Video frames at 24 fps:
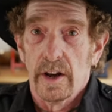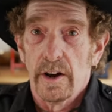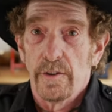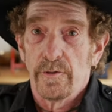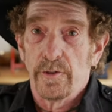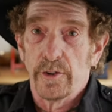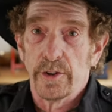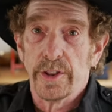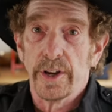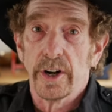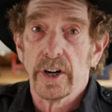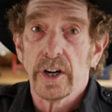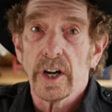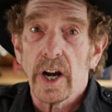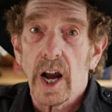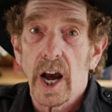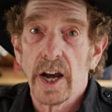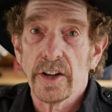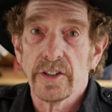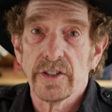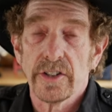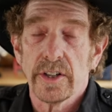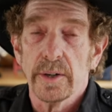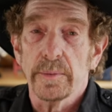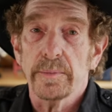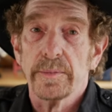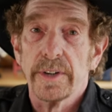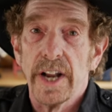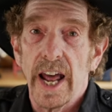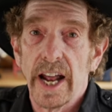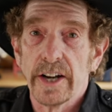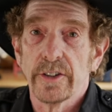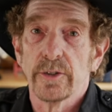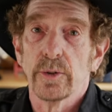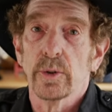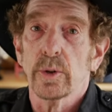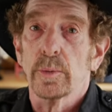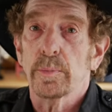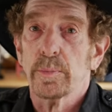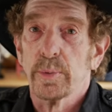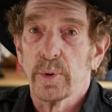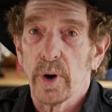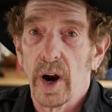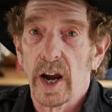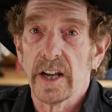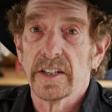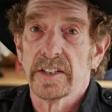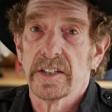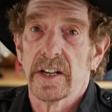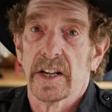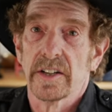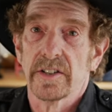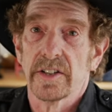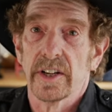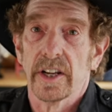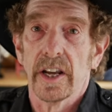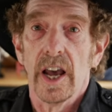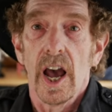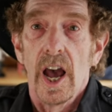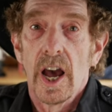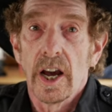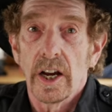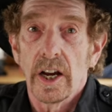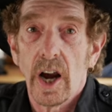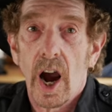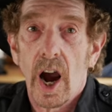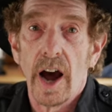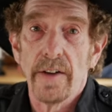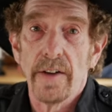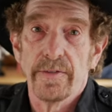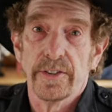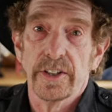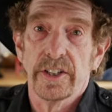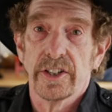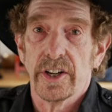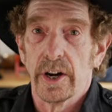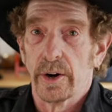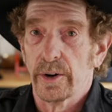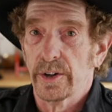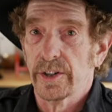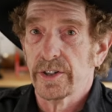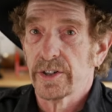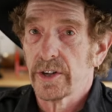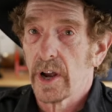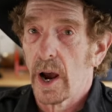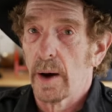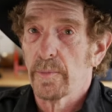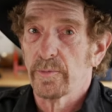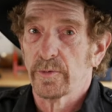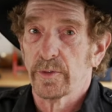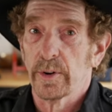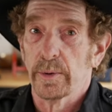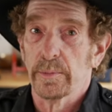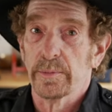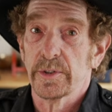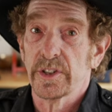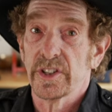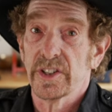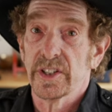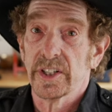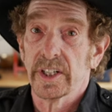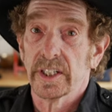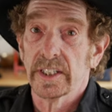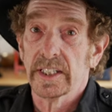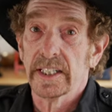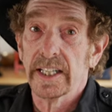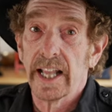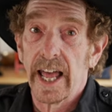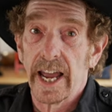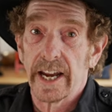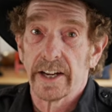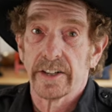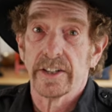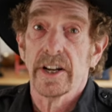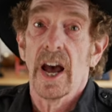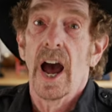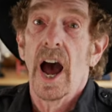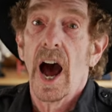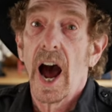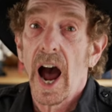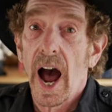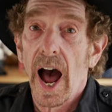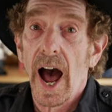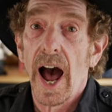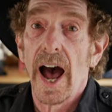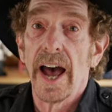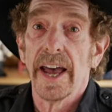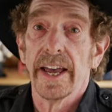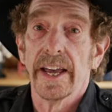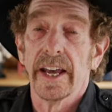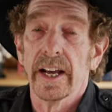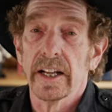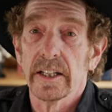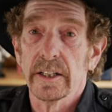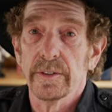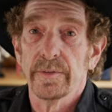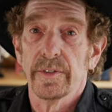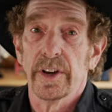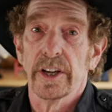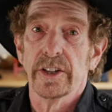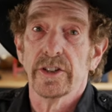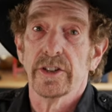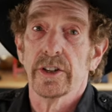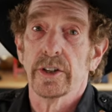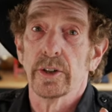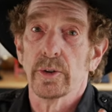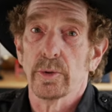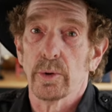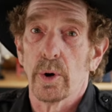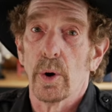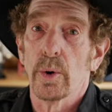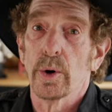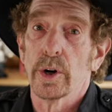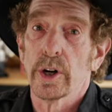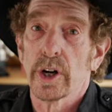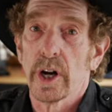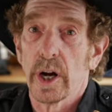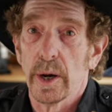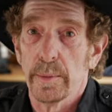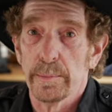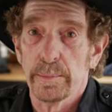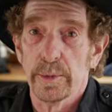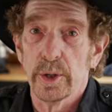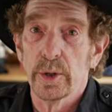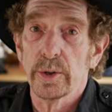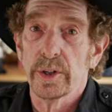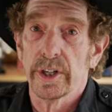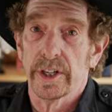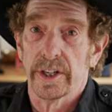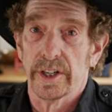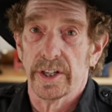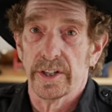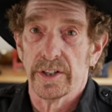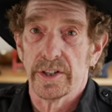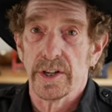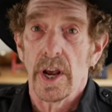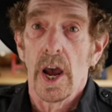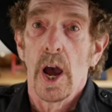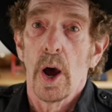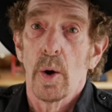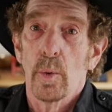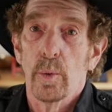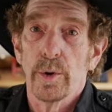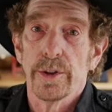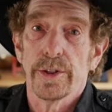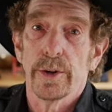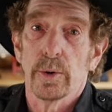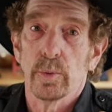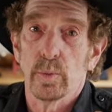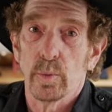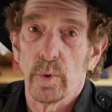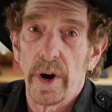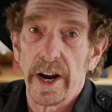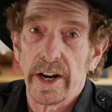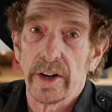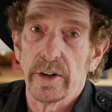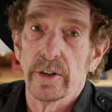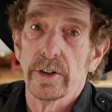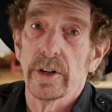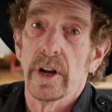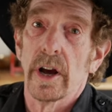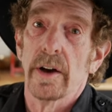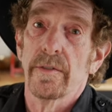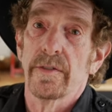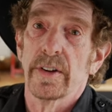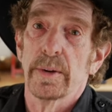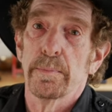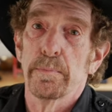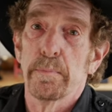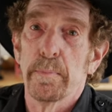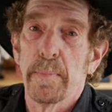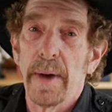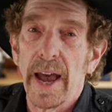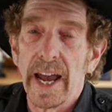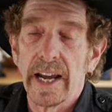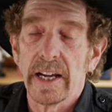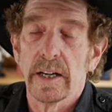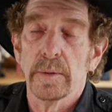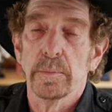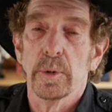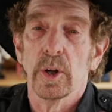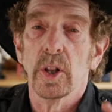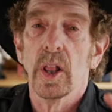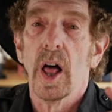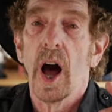For their custom natural processing, coffee cherries come from select high-elevation grower communities with a record of impeccable